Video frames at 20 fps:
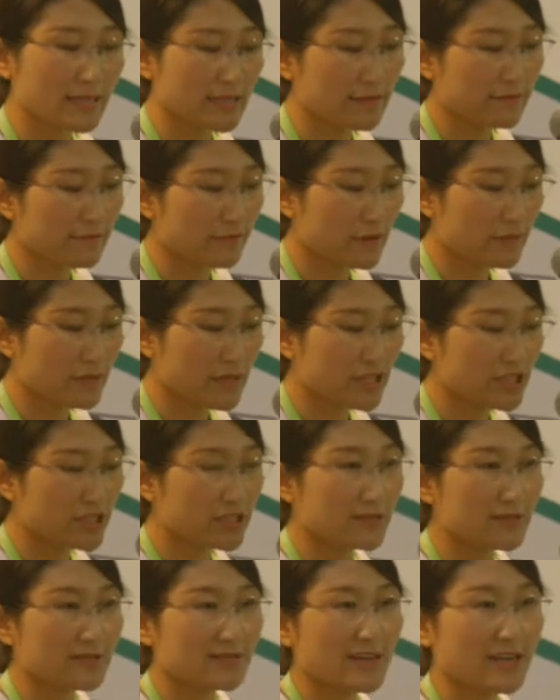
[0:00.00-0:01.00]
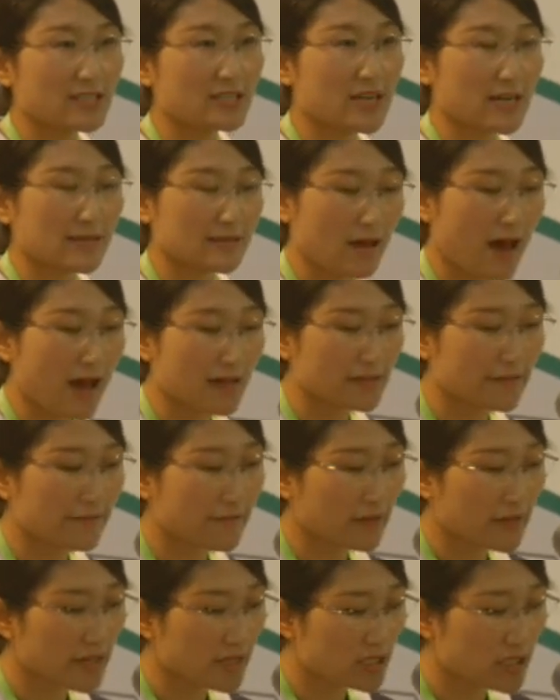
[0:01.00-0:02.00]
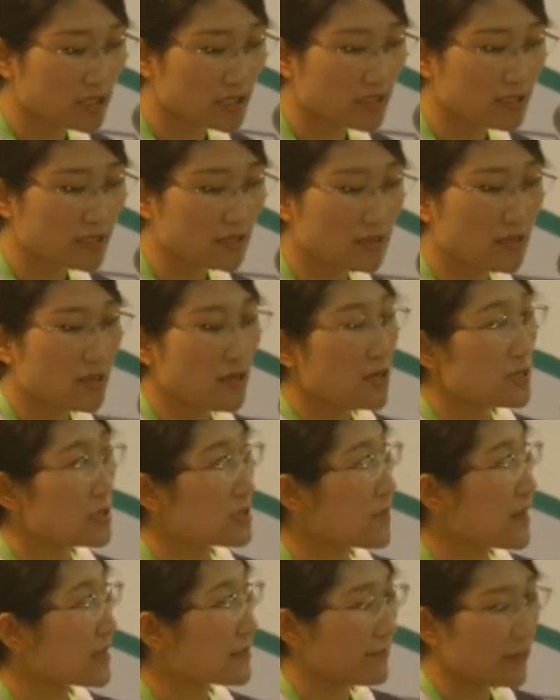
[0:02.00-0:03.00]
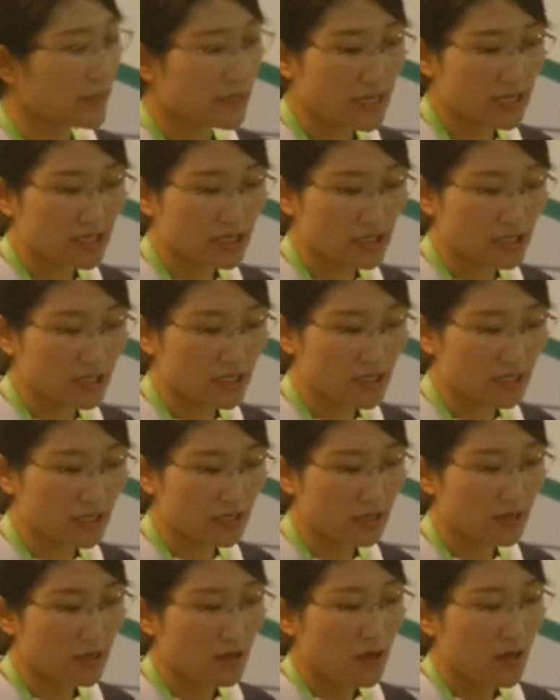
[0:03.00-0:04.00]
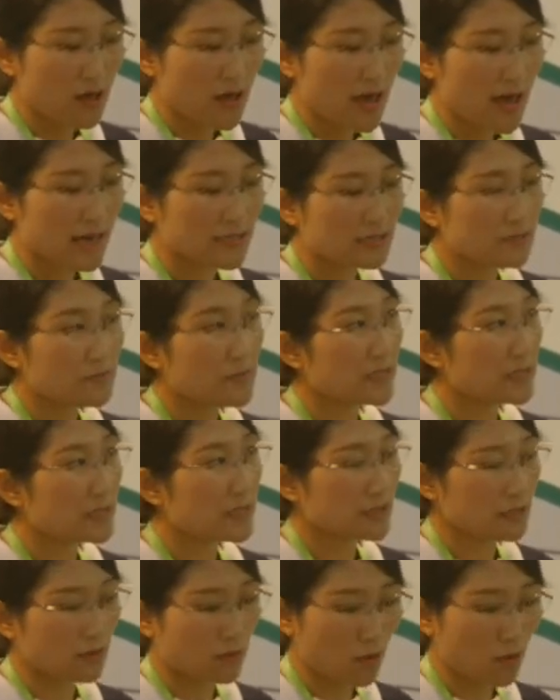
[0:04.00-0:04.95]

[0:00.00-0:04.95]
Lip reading: information such as identification, specification, estimated